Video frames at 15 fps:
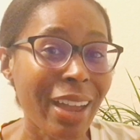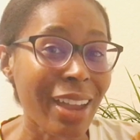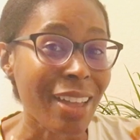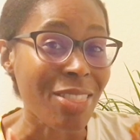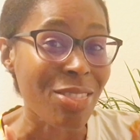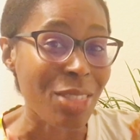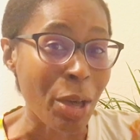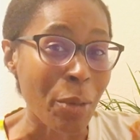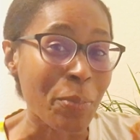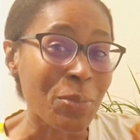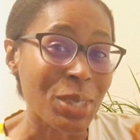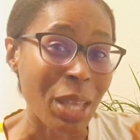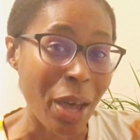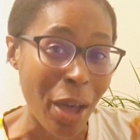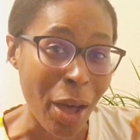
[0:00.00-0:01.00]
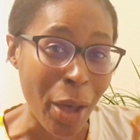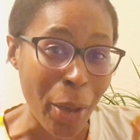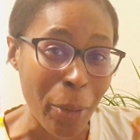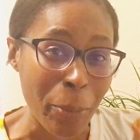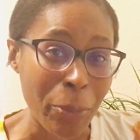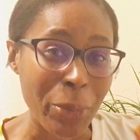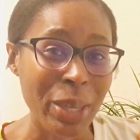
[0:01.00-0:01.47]
a thumbs
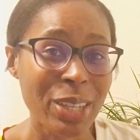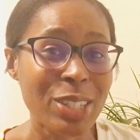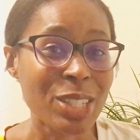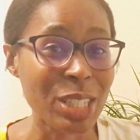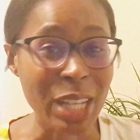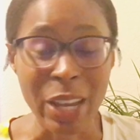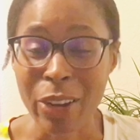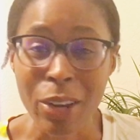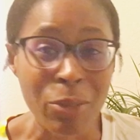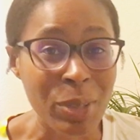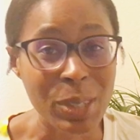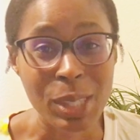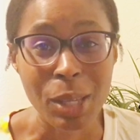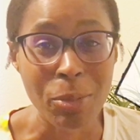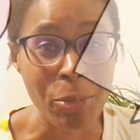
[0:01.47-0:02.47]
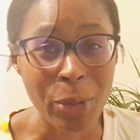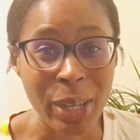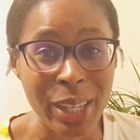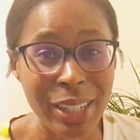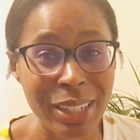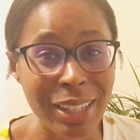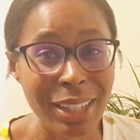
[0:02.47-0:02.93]
up, share it with
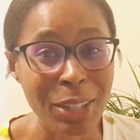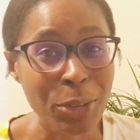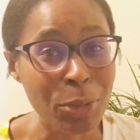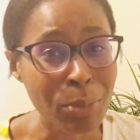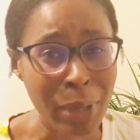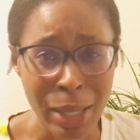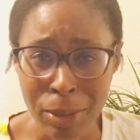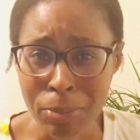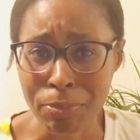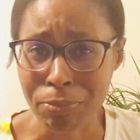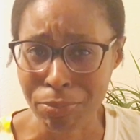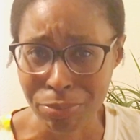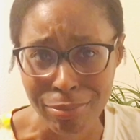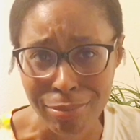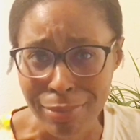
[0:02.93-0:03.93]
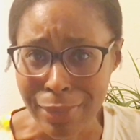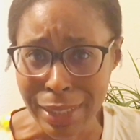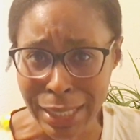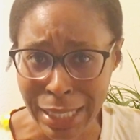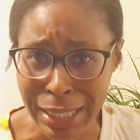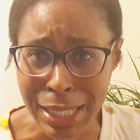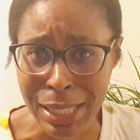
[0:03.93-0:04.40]
someone who may
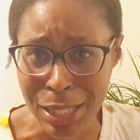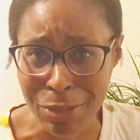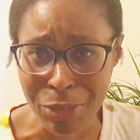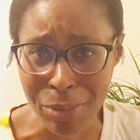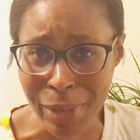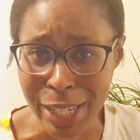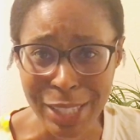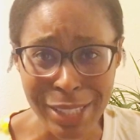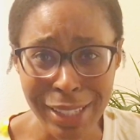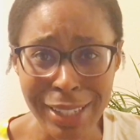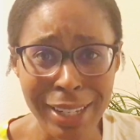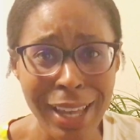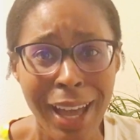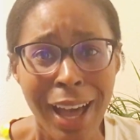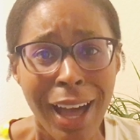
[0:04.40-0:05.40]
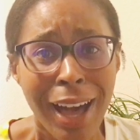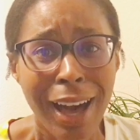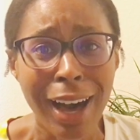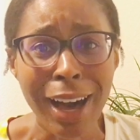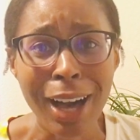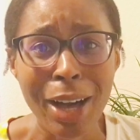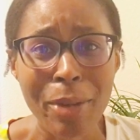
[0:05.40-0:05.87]
need this information,
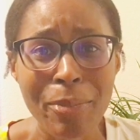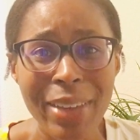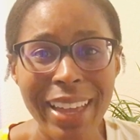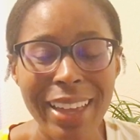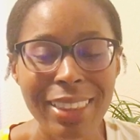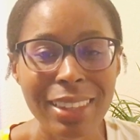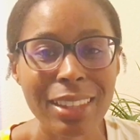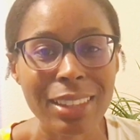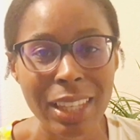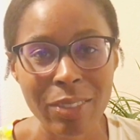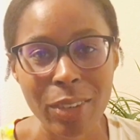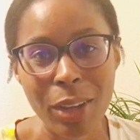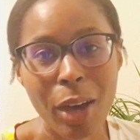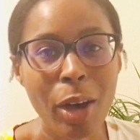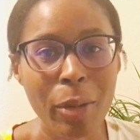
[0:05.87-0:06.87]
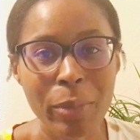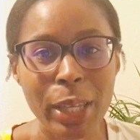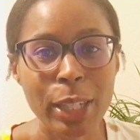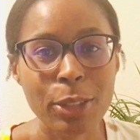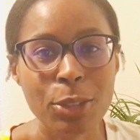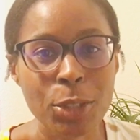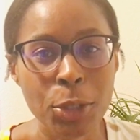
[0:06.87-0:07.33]
um, and then leave a comment
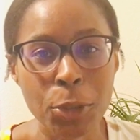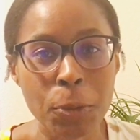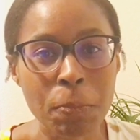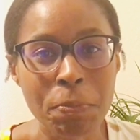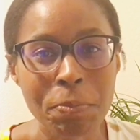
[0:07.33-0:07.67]
too.